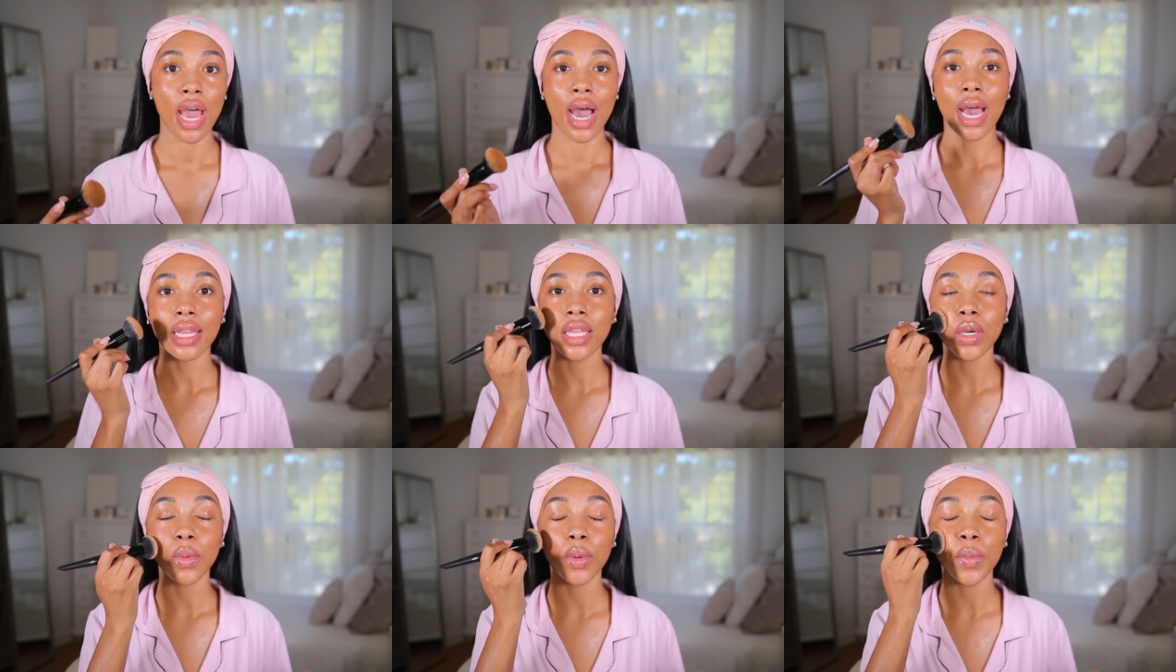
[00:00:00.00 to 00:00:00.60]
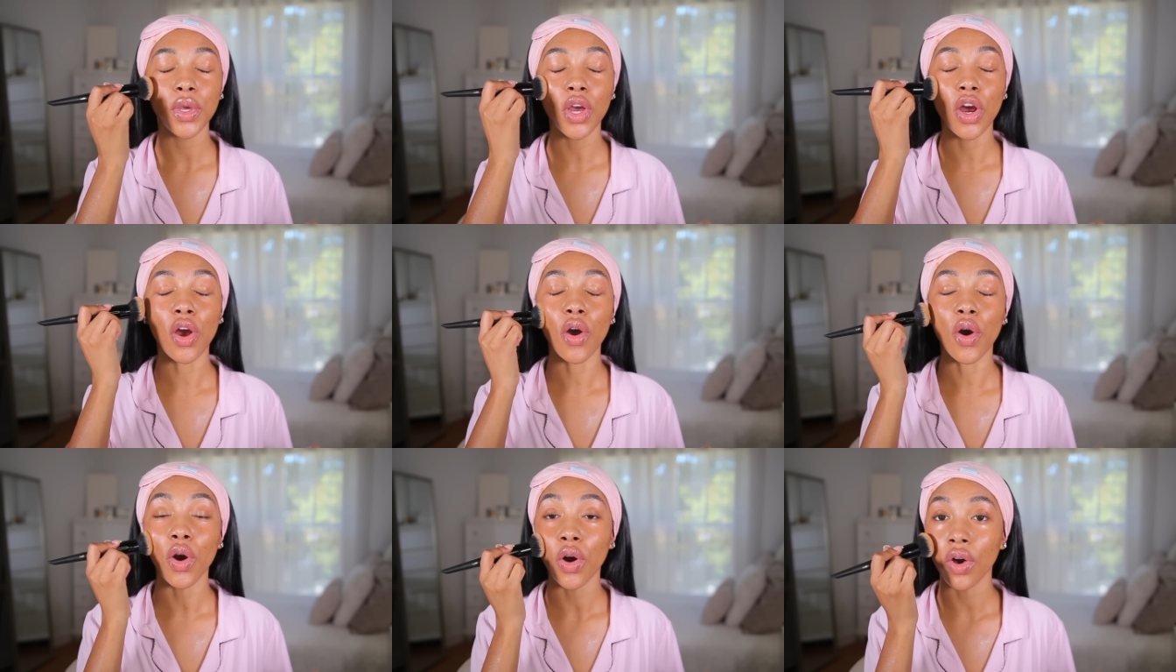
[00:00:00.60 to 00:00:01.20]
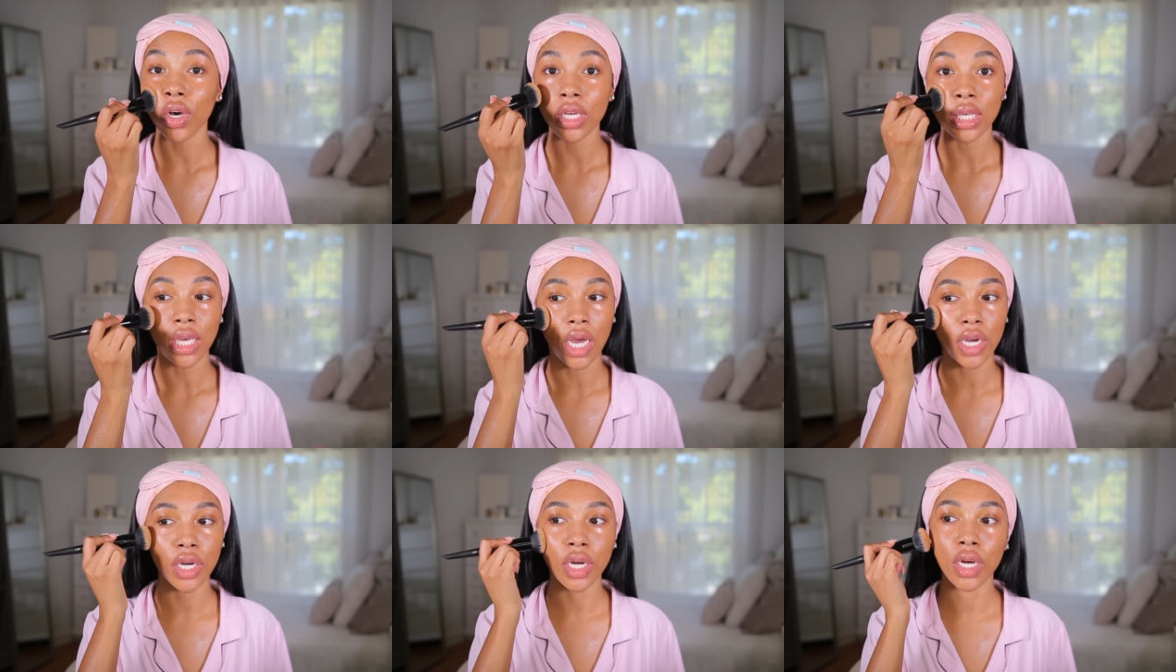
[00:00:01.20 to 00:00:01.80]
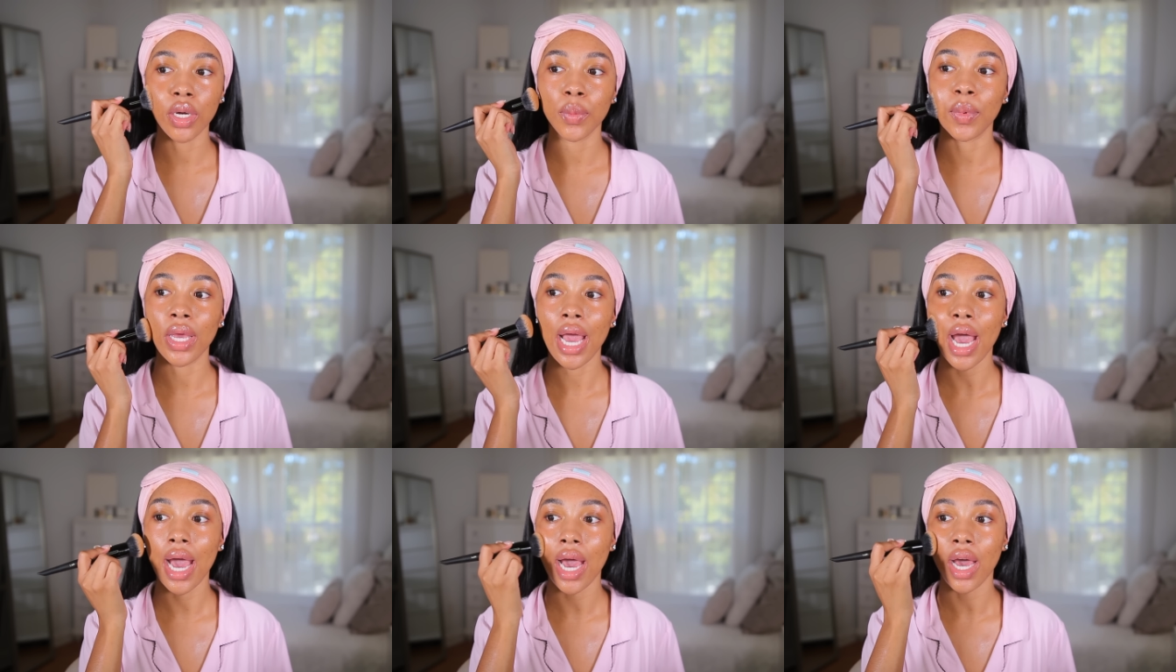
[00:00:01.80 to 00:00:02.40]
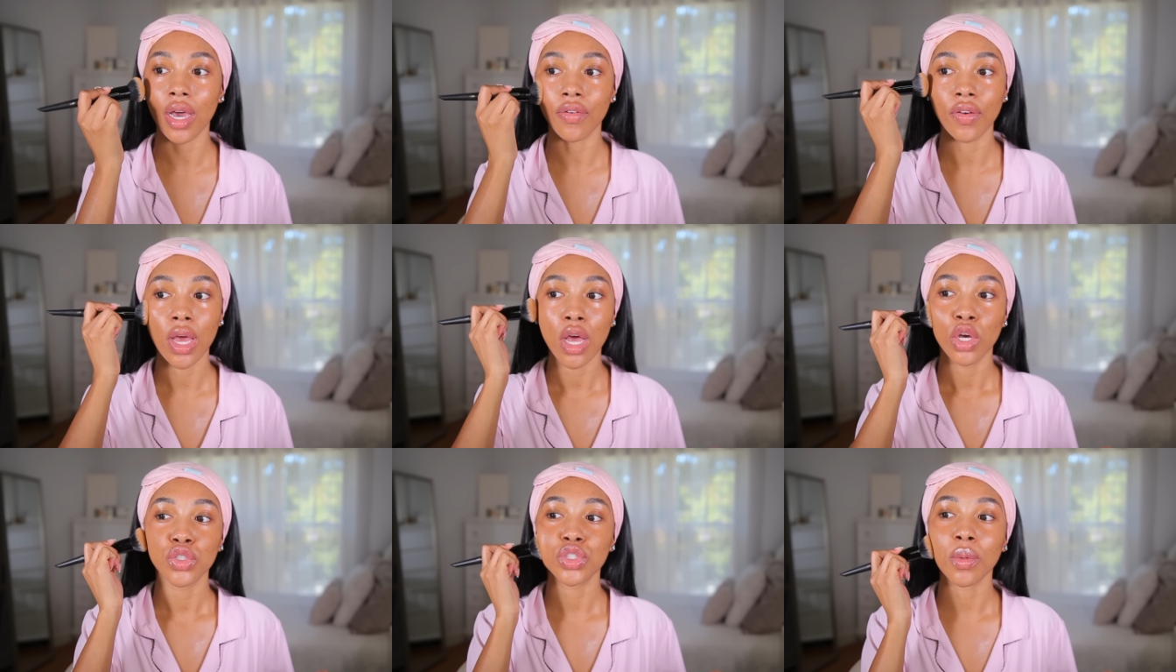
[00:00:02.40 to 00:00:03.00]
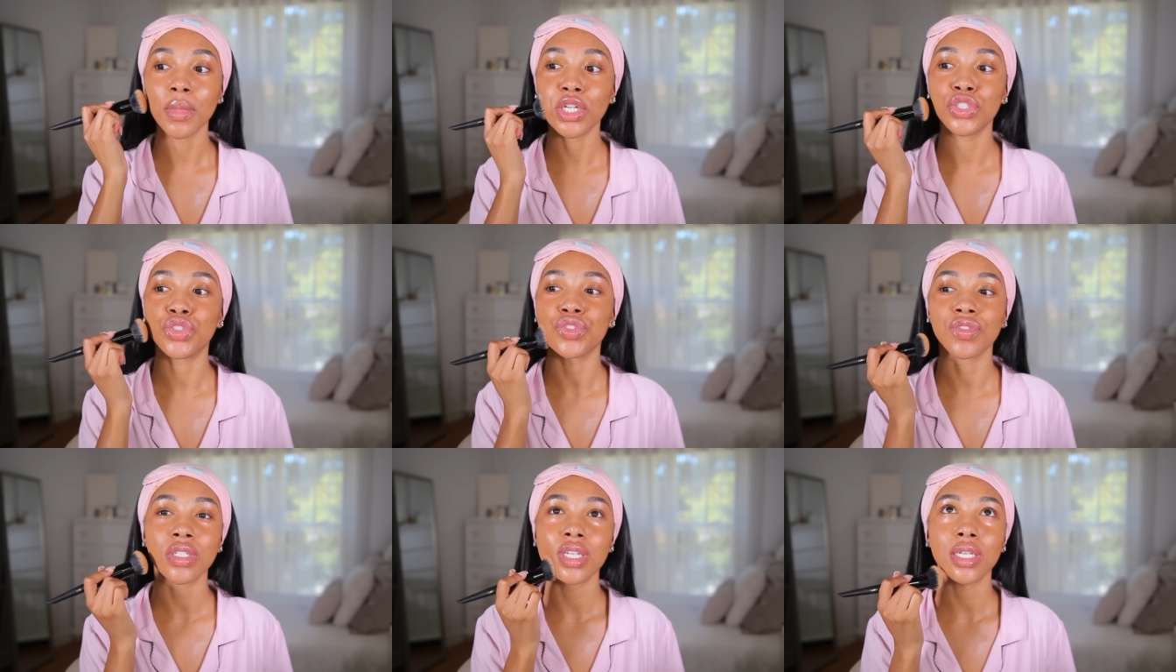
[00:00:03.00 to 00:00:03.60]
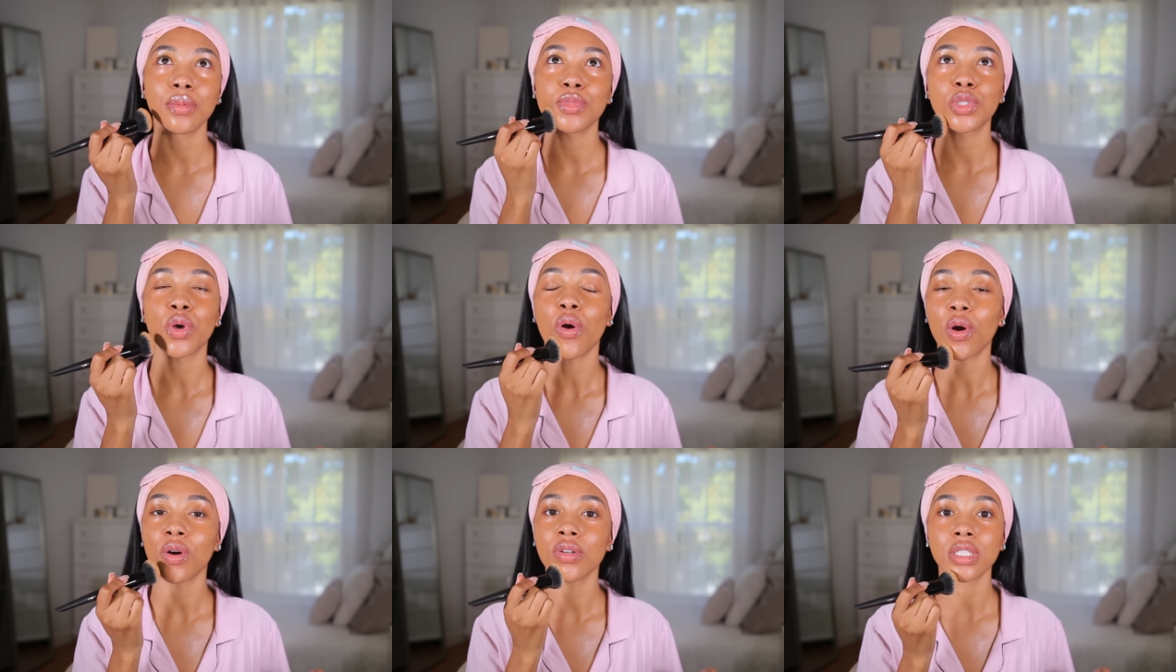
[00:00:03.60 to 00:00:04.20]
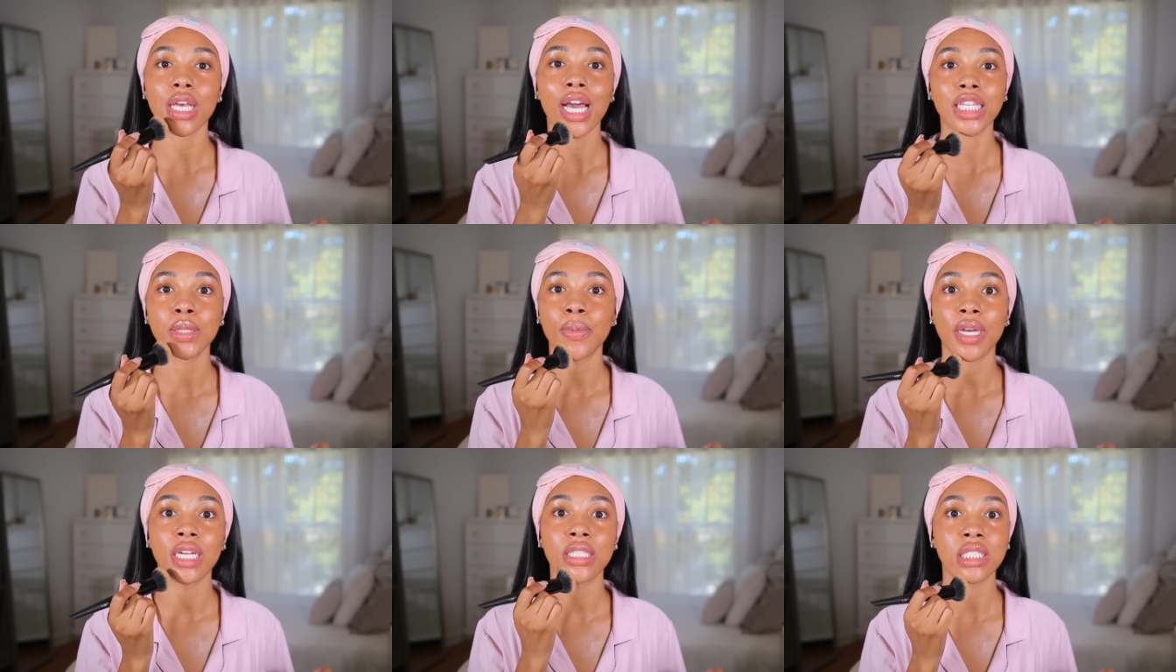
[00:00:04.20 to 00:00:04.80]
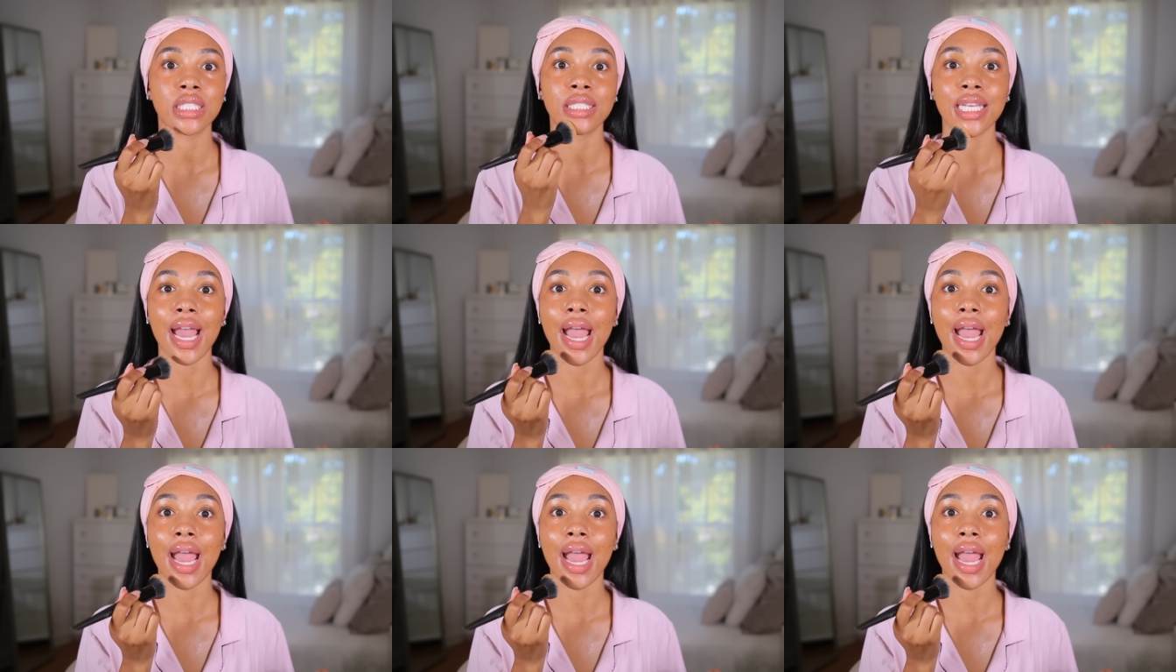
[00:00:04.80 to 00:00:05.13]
I think when we are all younger, we have so many dreams, goals, aspirations,